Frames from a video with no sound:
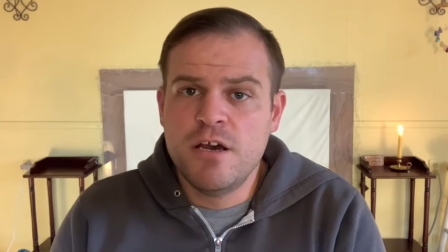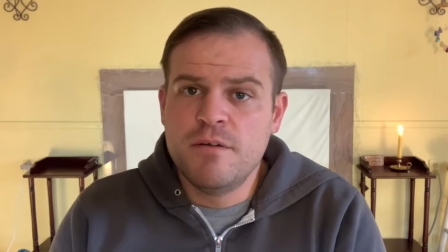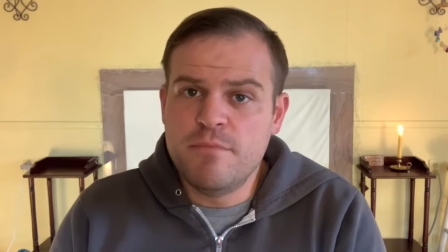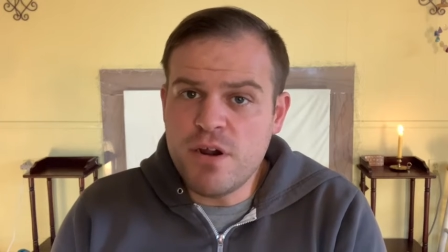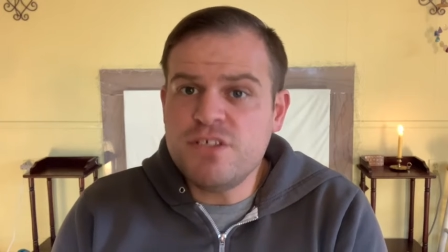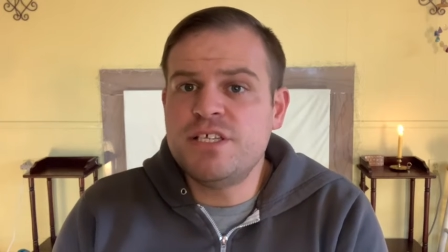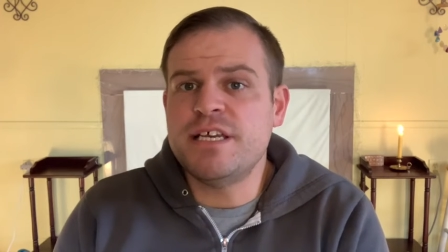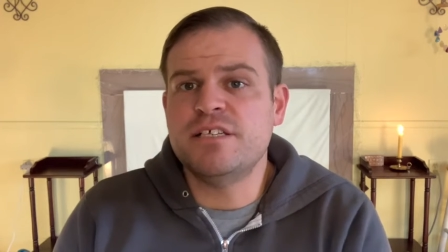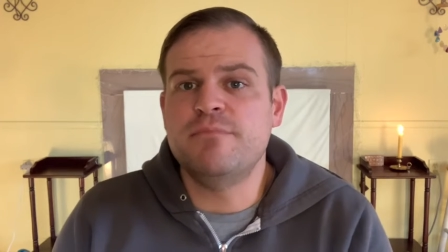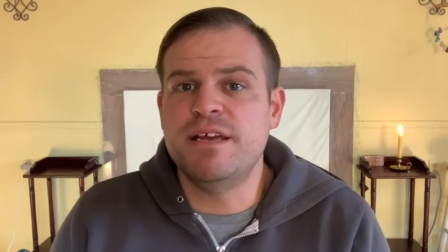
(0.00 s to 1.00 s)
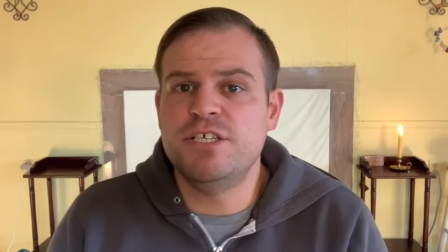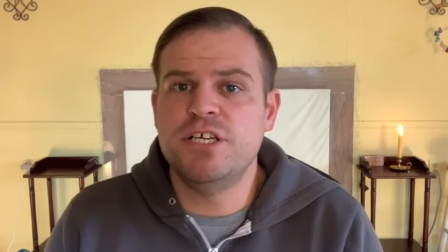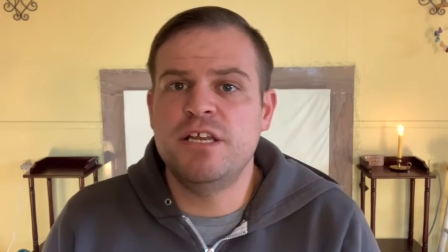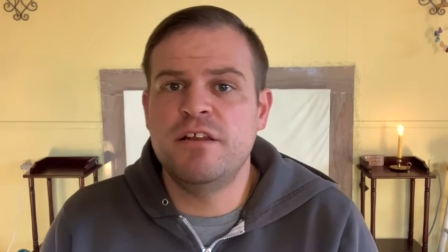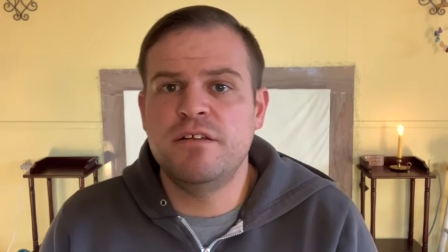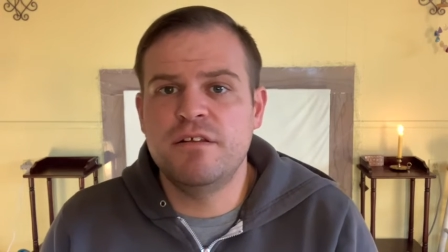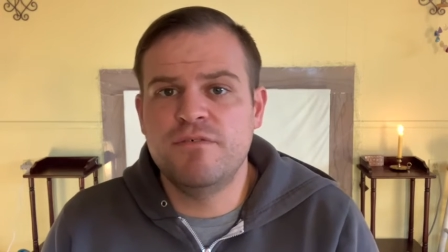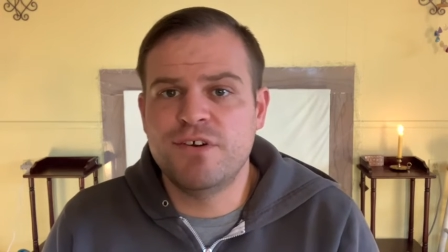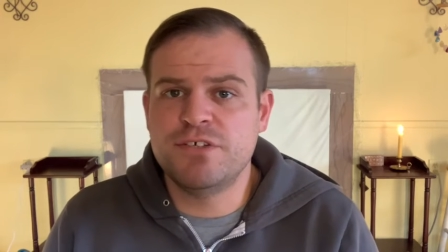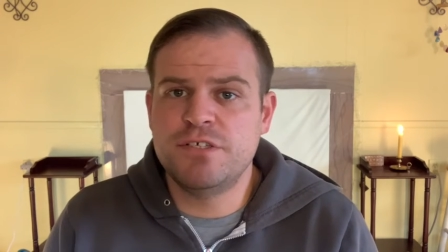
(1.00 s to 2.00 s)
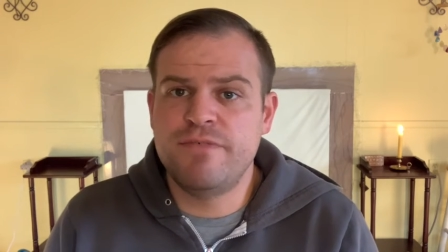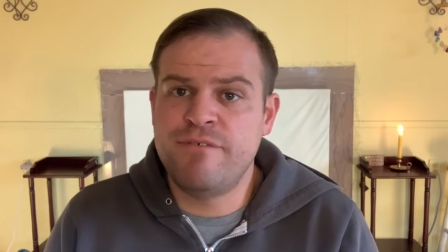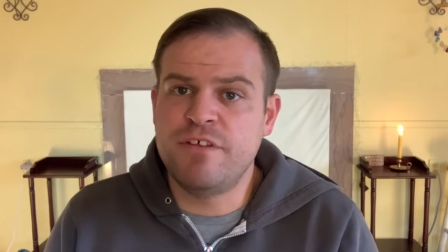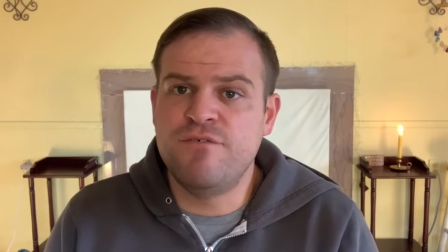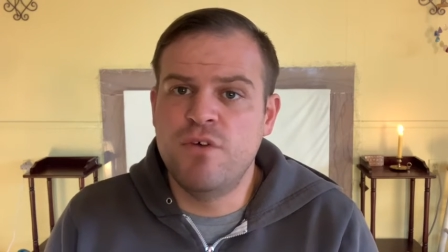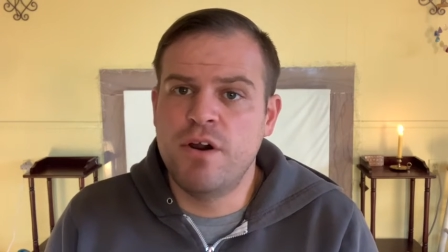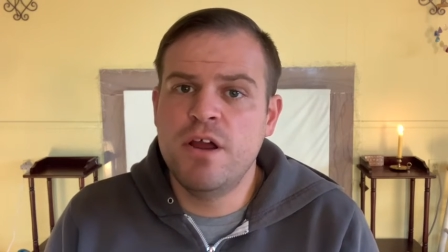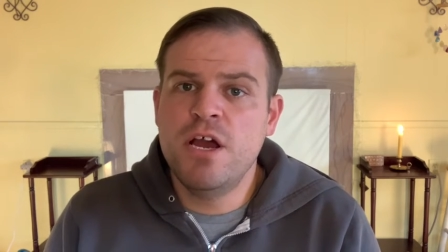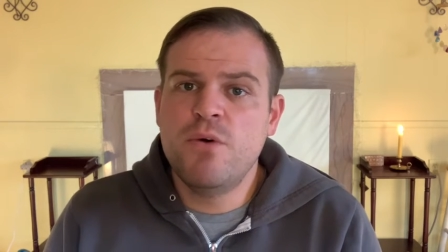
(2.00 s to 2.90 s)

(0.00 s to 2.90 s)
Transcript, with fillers: Mercy is mentioned in verse 54,